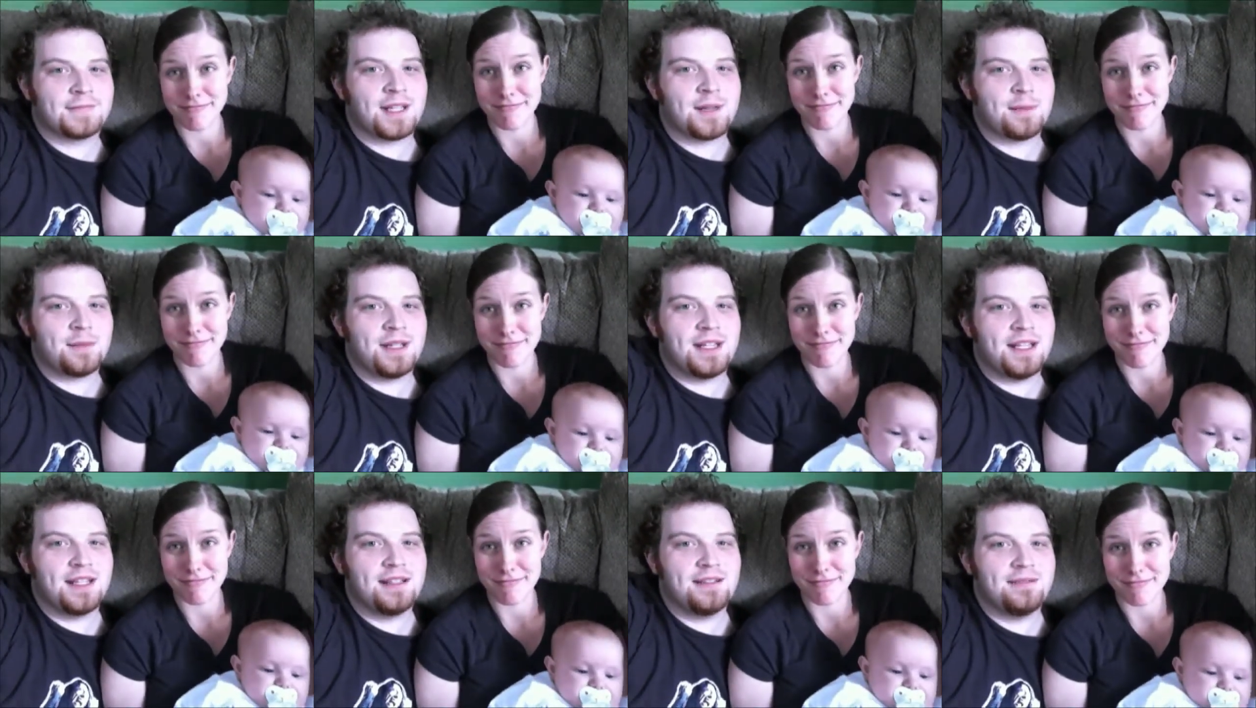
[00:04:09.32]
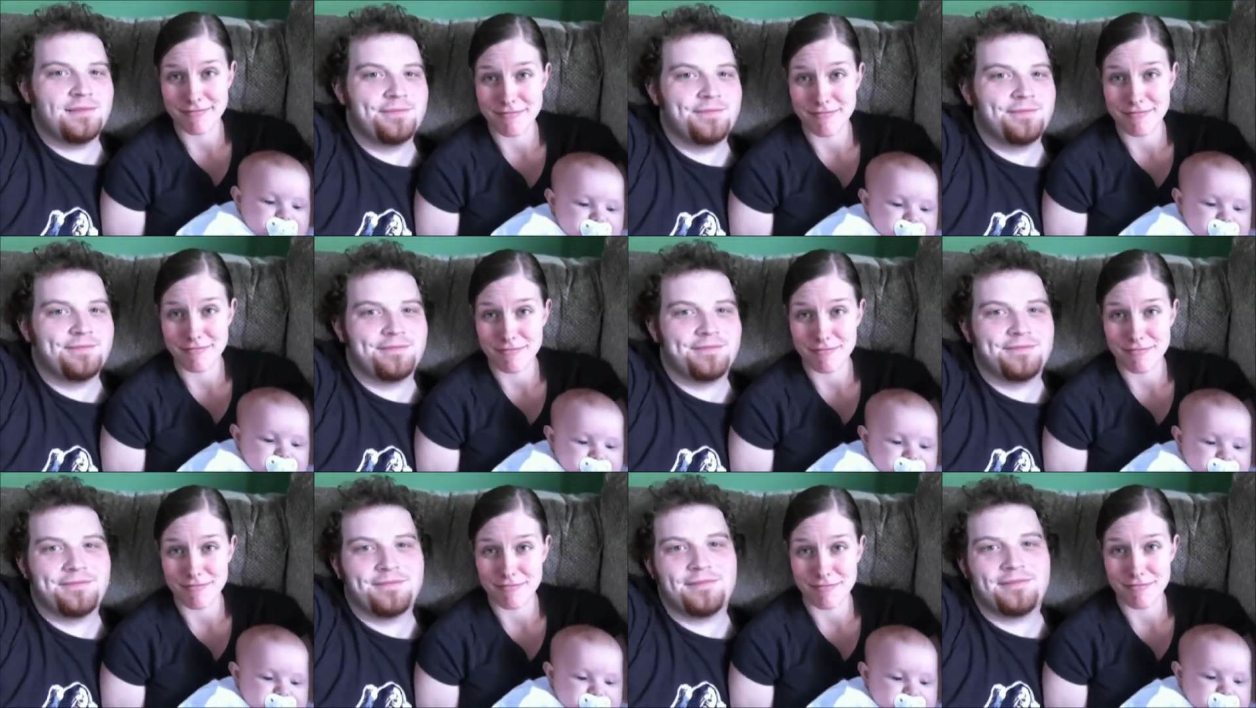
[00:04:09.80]
Speaker 1: I mean,
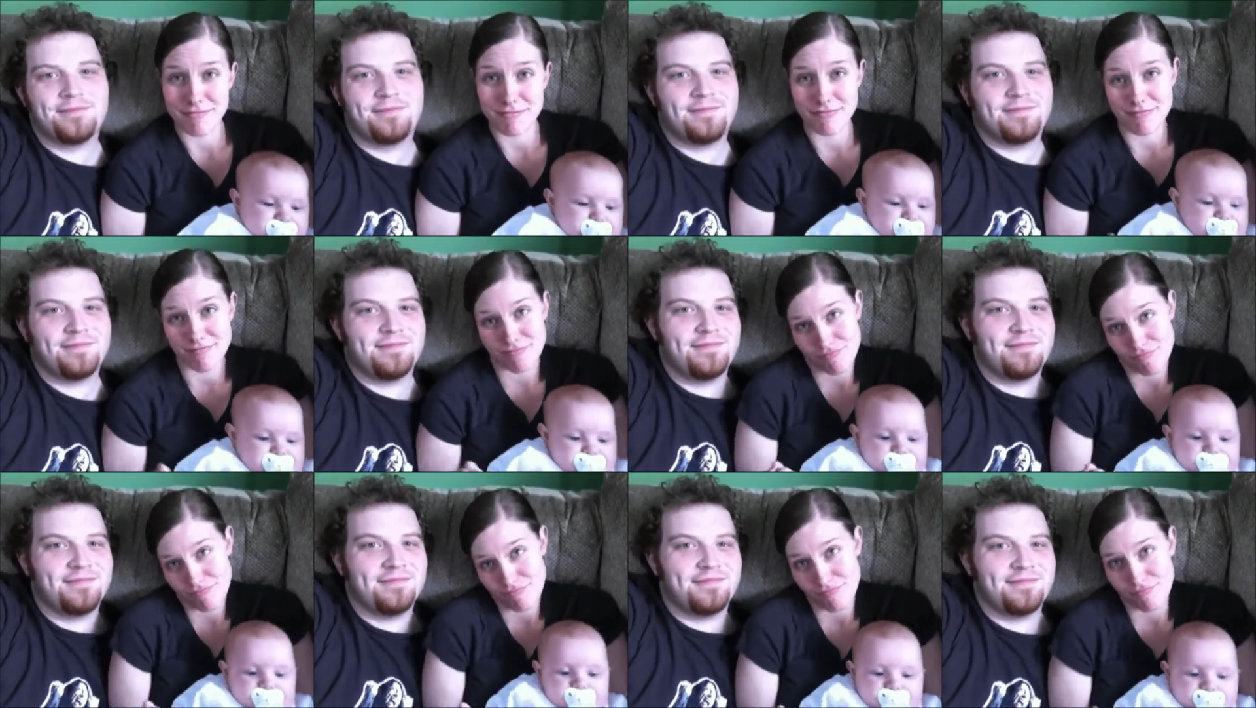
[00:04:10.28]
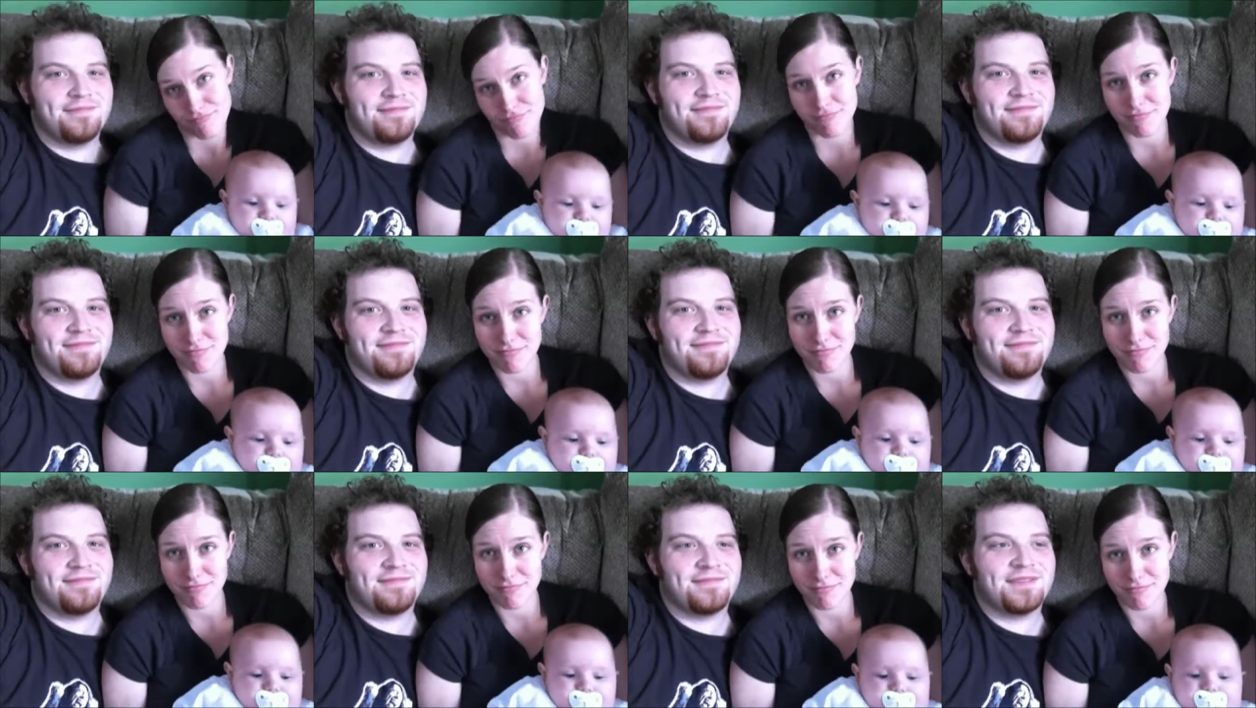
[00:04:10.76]

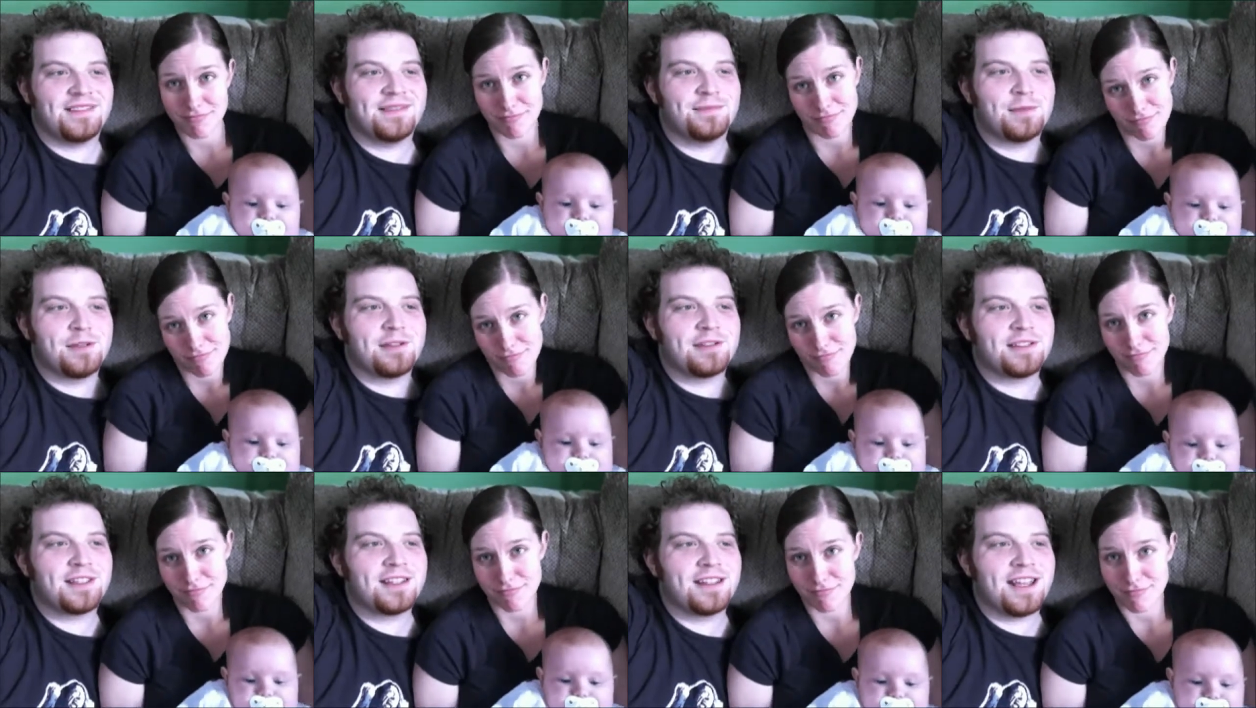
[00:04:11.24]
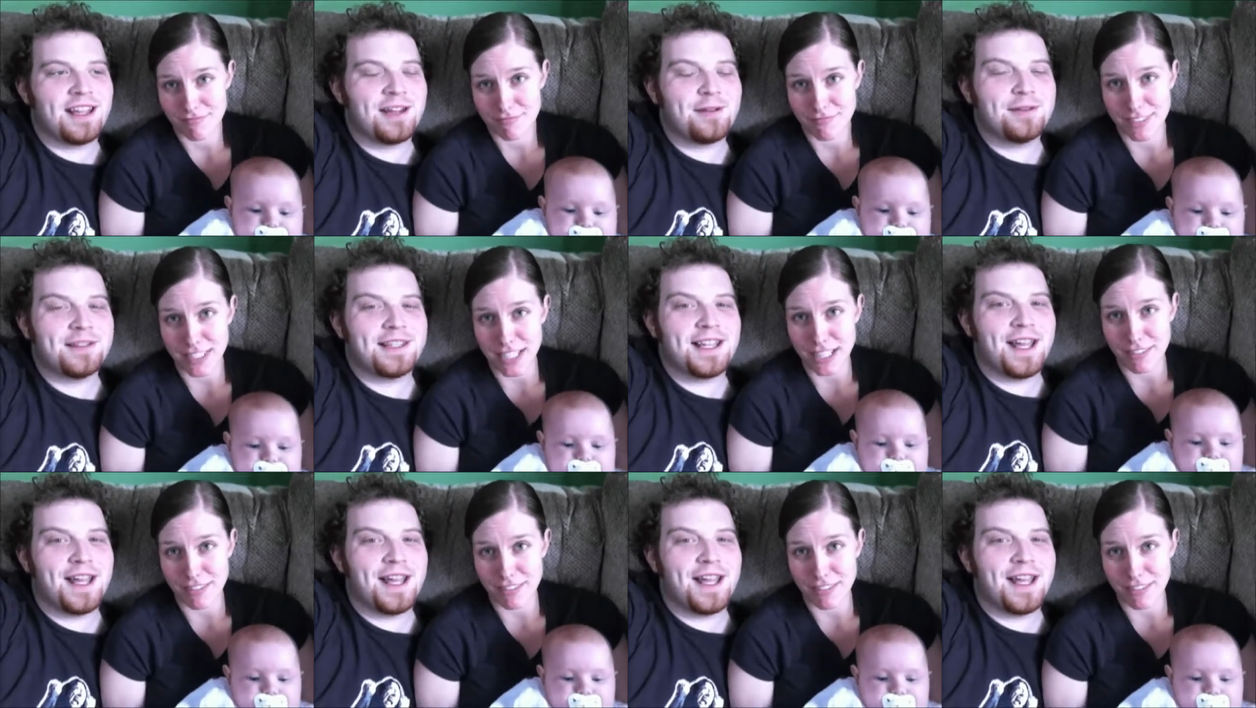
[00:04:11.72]
most of that was